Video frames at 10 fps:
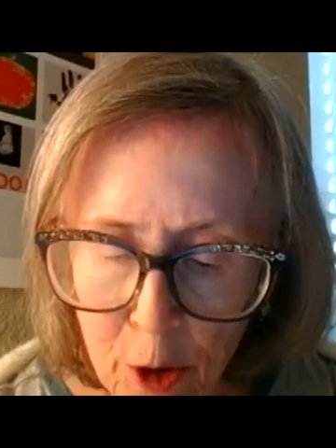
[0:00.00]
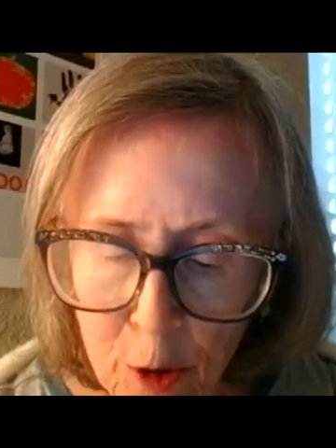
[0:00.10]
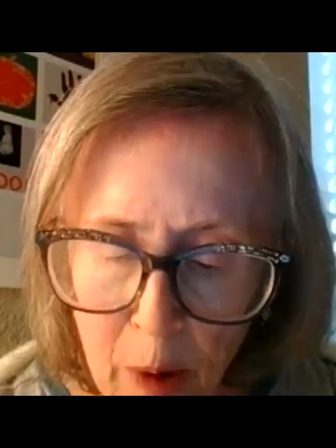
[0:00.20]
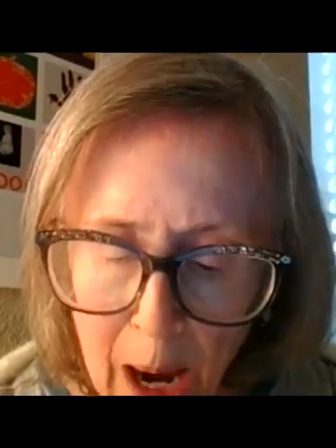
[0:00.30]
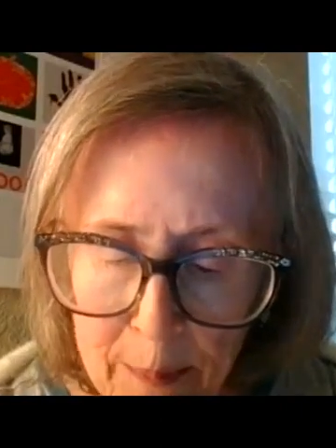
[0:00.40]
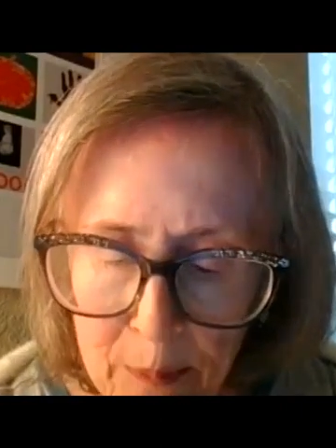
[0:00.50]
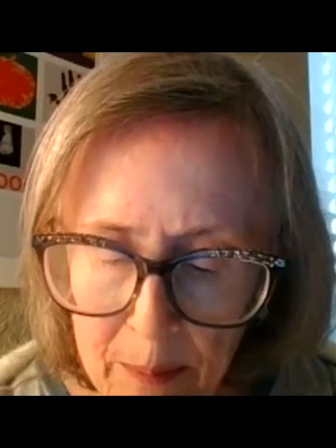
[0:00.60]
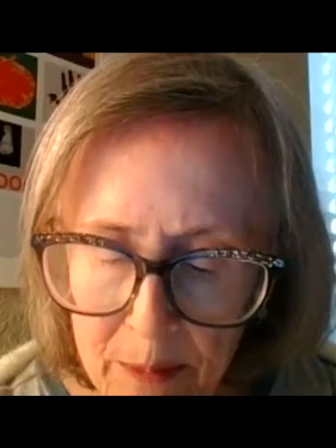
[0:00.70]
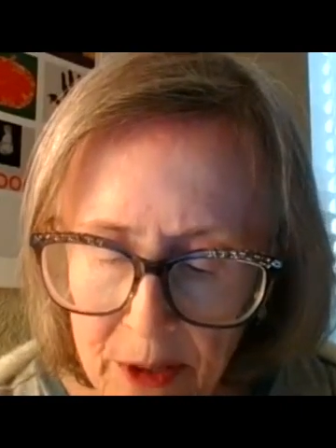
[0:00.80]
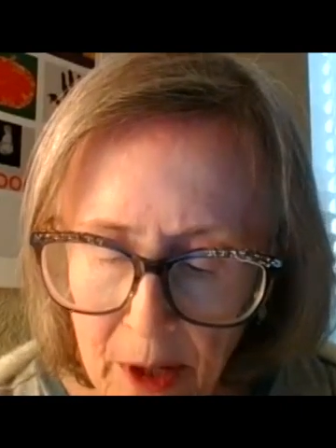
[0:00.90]
who wrapped
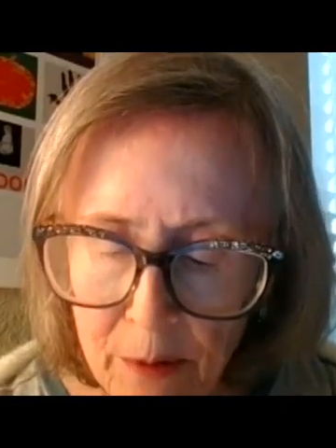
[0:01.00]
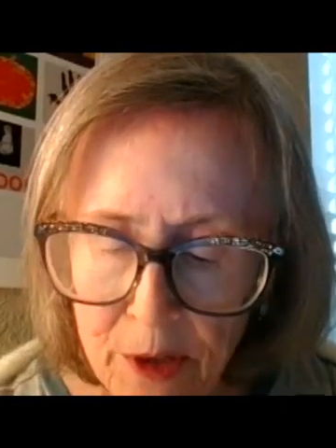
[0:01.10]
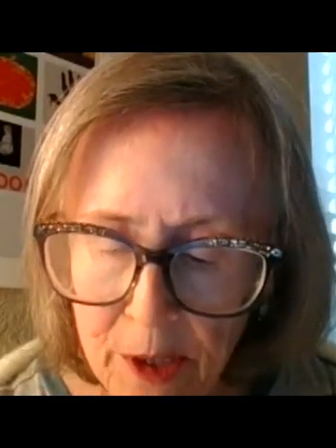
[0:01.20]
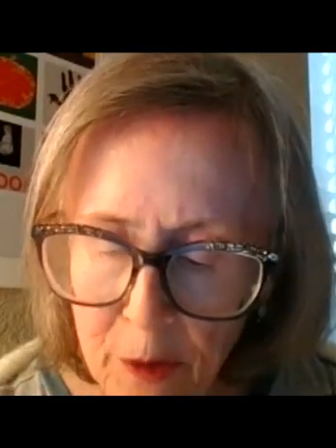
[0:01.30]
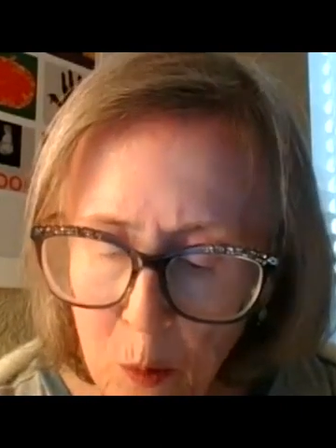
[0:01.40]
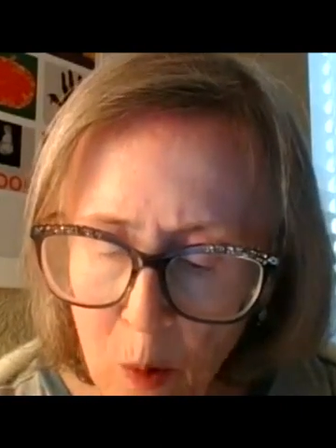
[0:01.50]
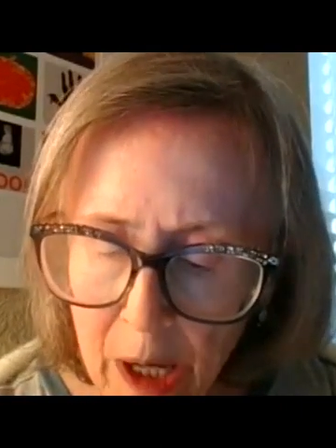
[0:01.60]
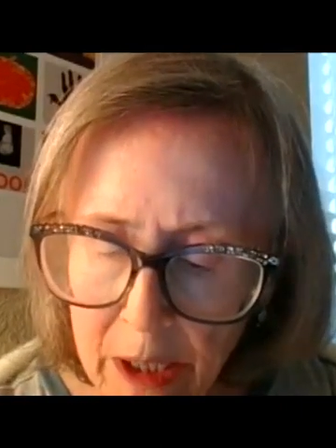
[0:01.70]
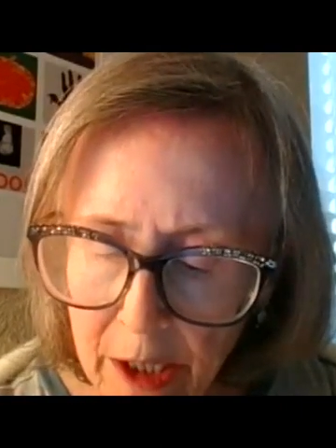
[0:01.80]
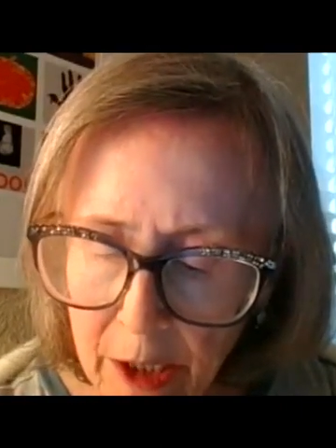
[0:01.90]
themselves in the
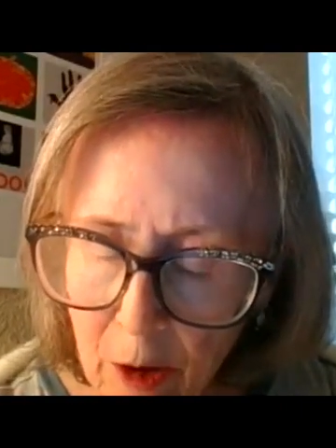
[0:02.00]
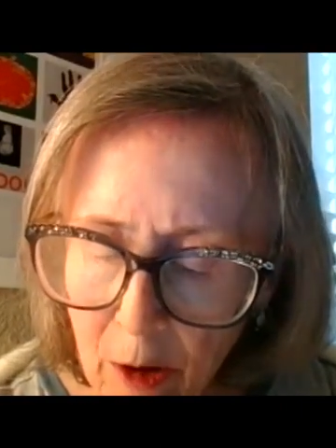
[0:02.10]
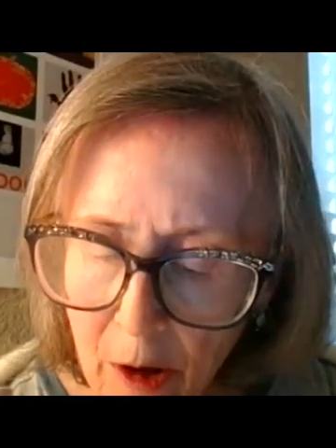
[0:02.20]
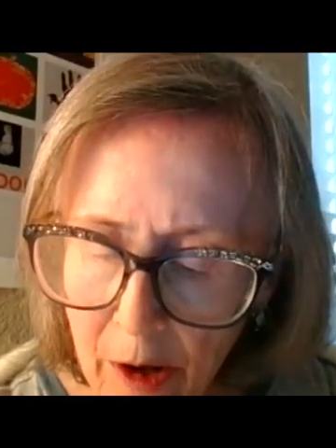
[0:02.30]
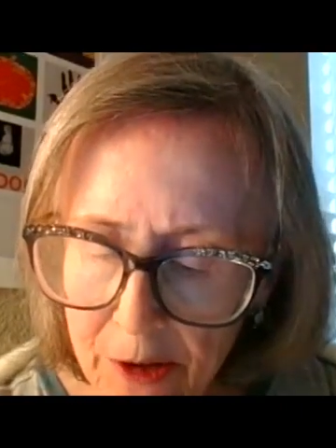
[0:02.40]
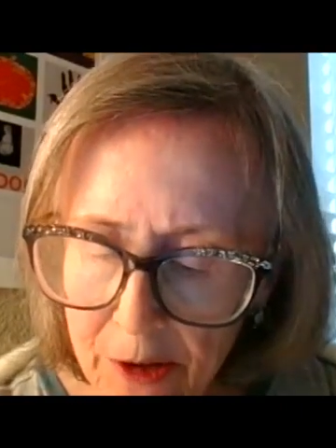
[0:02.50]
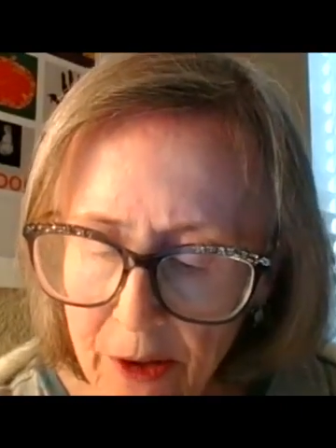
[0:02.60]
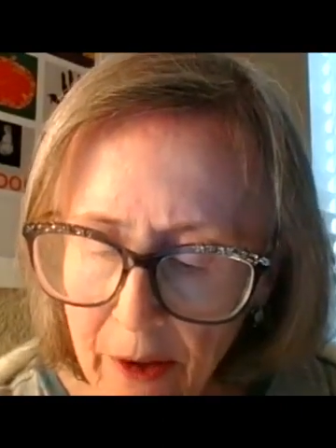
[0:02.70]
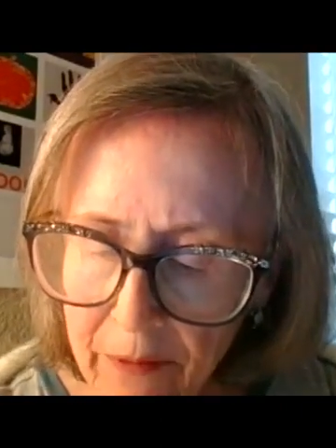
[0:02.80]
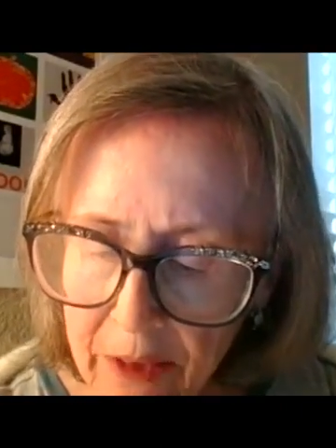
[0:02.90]
winding claws
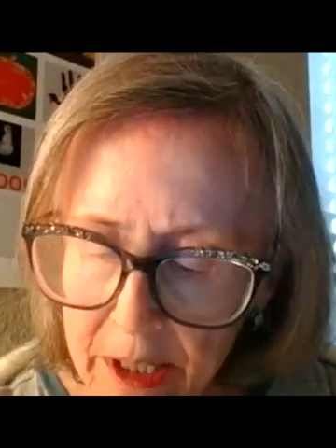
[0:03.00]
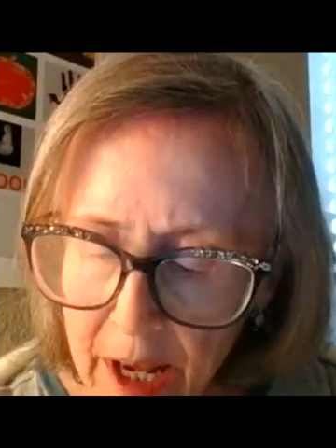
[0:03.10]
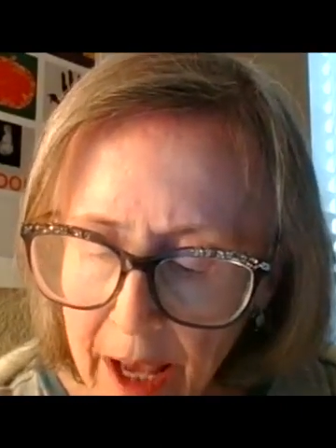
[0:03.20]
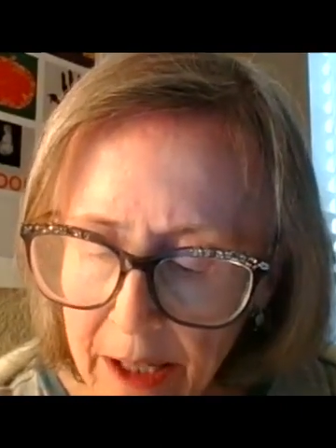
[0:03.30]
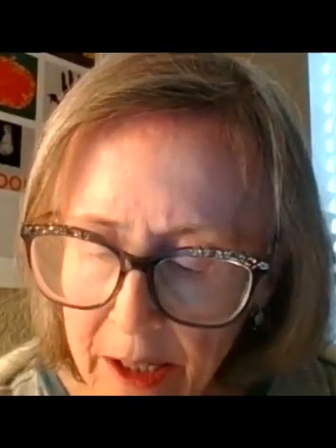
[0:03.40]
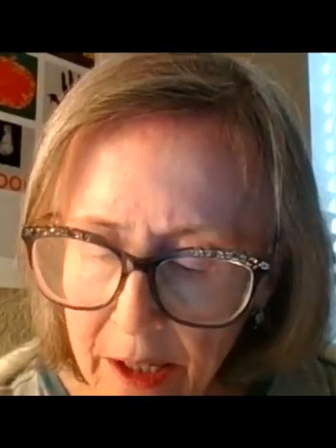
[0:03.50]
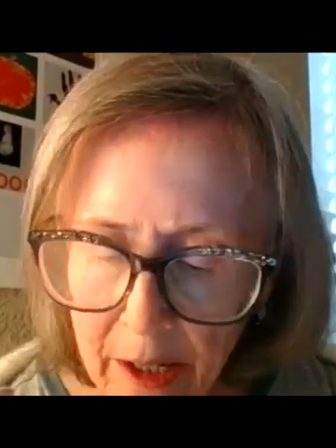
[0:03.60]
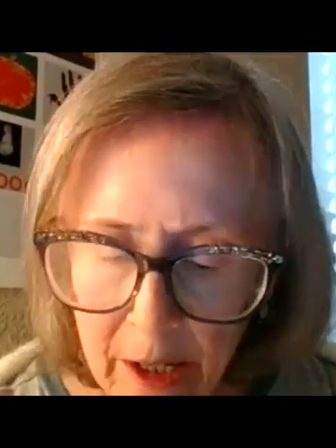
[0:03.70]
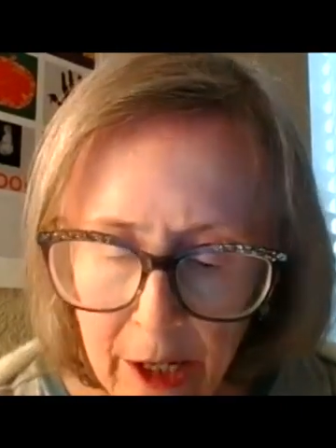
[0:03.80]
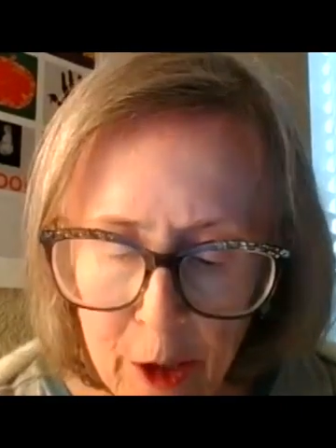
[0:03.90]
of the dead
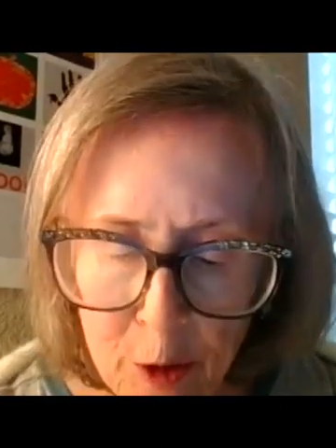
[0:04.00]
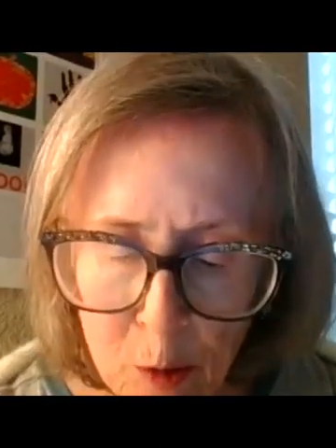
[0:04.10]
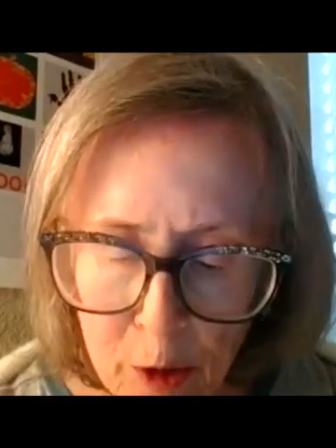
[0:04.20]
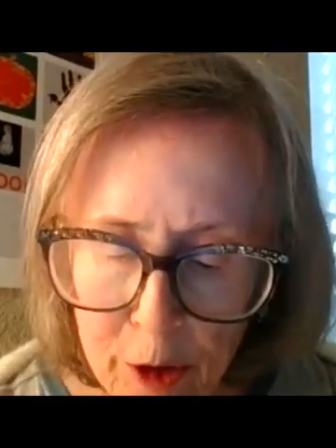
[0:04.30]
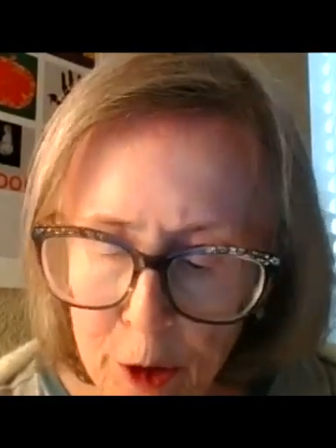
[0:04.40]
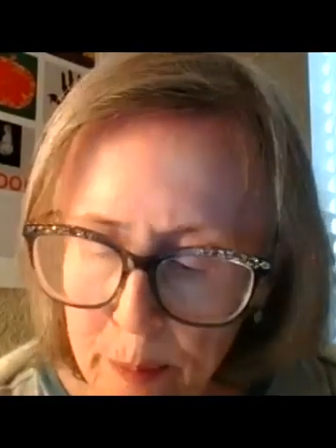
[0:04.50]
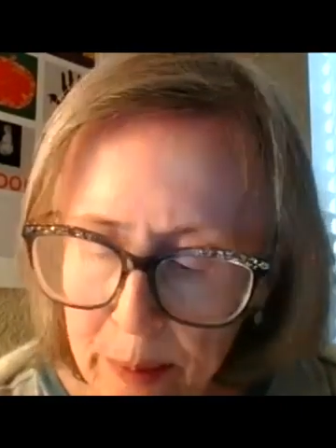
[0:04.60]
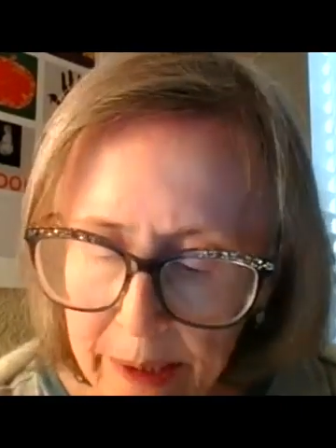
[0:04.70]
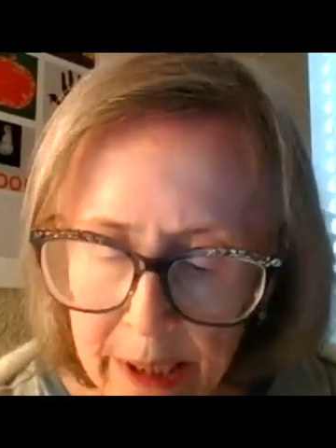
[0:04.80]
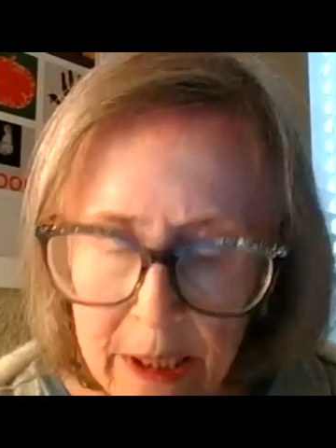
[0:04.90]
in order to
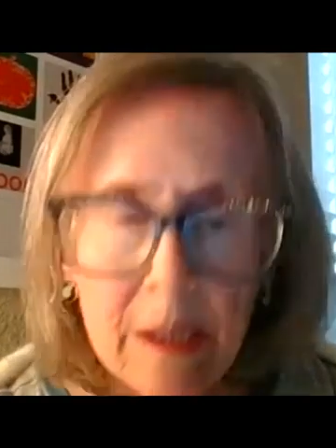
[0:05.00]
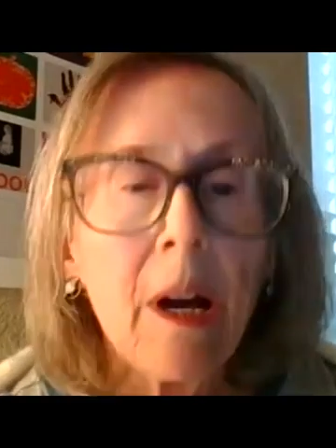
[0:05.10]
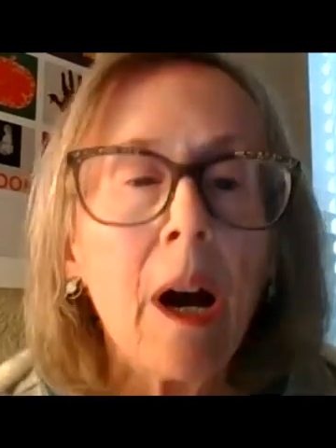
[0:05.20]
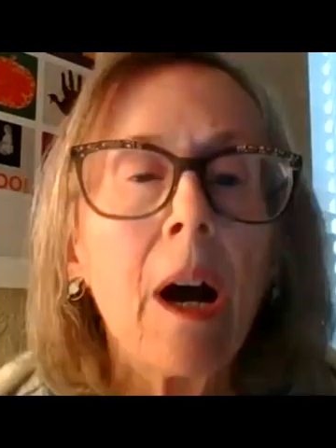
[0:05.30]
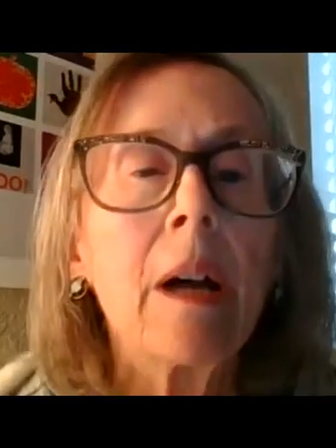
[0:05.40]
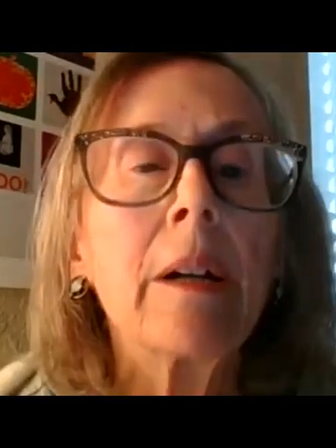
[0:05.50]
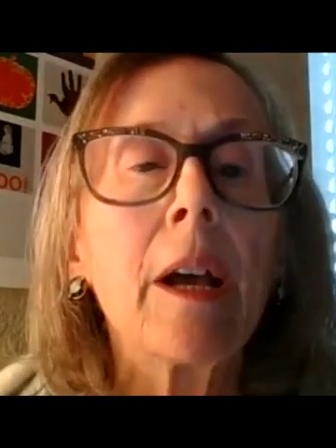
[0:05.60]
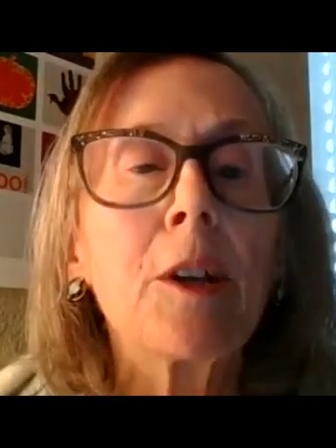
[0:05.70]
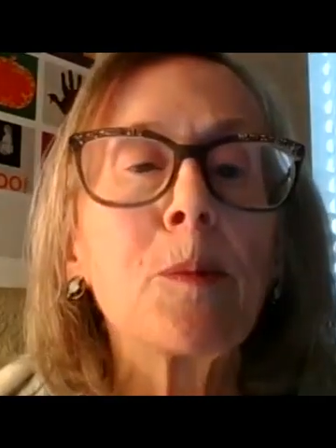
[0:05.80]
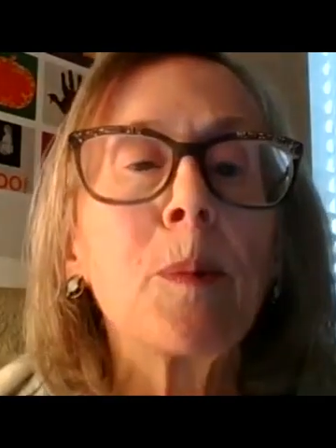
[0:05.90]
please God
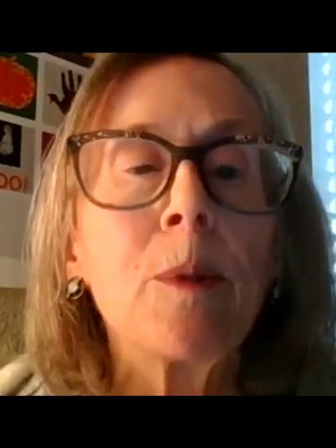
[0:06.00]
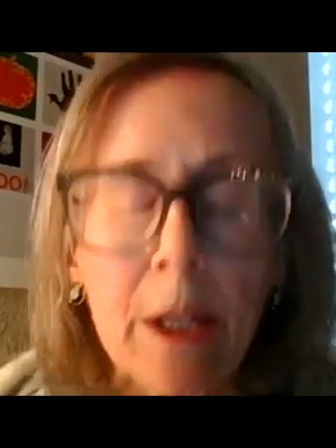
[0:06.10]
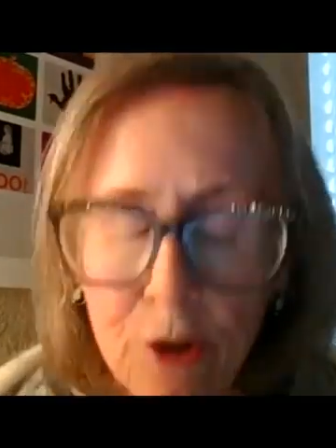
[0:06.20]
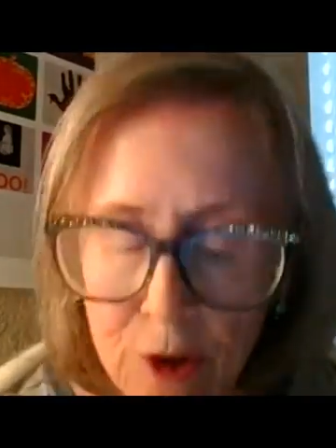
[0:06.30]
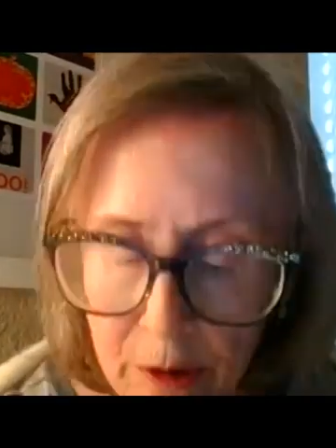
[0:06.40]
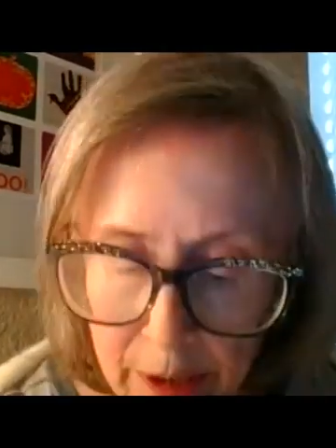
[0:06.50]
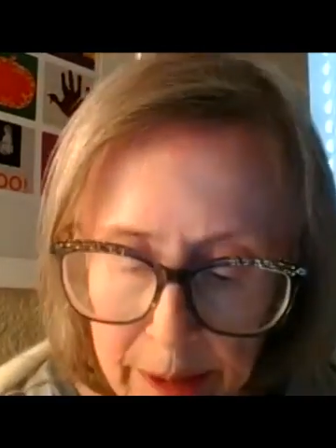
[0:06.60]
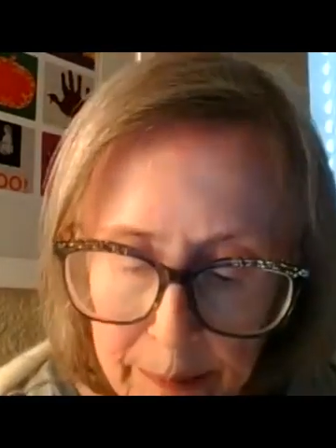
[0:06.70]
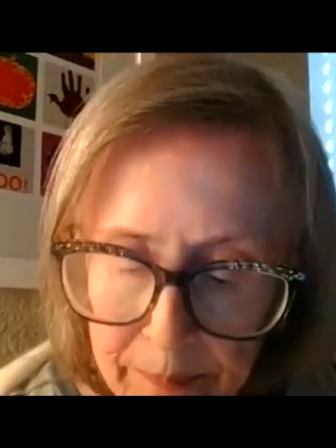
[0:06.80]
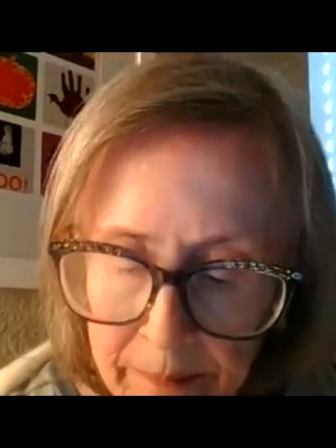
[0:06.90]
exponentially.